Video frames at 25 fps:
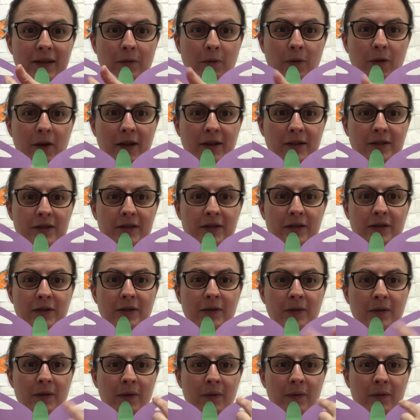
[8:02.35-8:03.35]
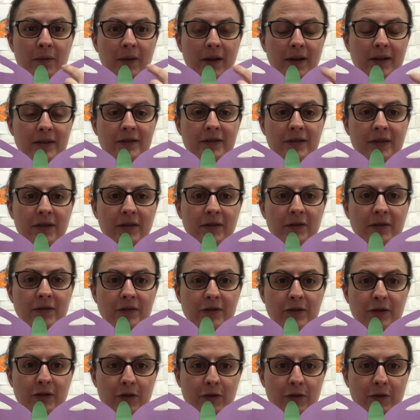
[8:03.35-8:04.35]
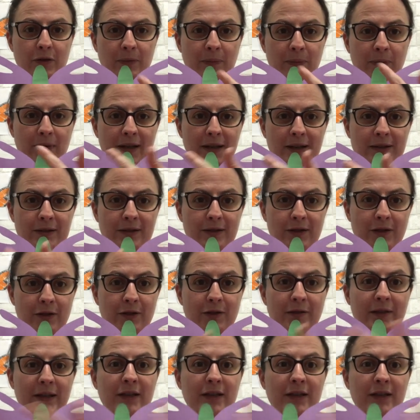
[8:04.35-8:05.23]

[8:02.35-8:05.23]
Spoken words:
1, 2, 1, 2. 2 plus 2